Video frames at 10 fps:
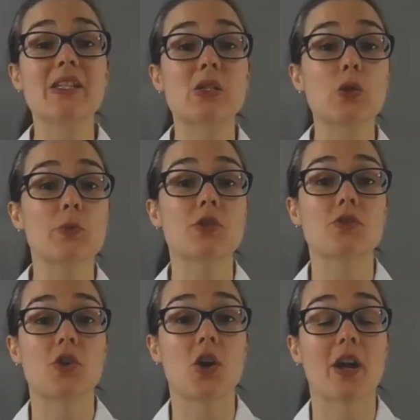is super
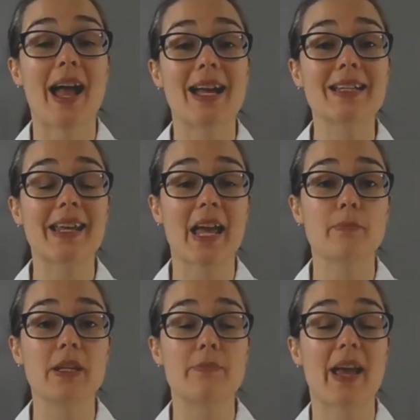strong and
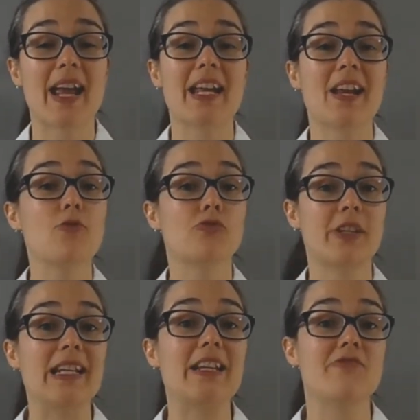can be made in
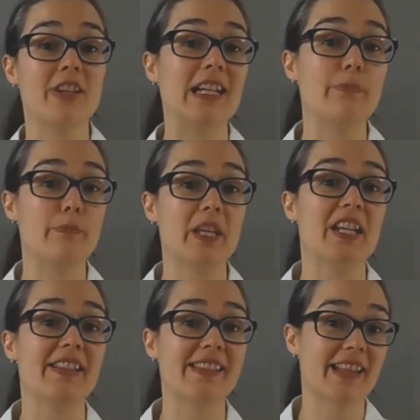really, really
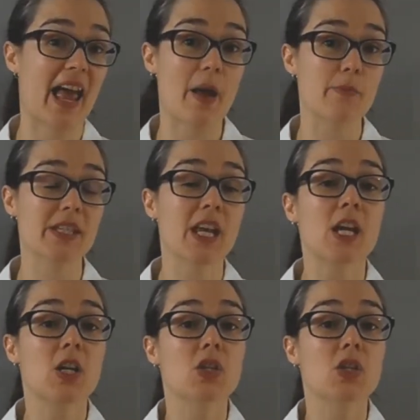big slabs.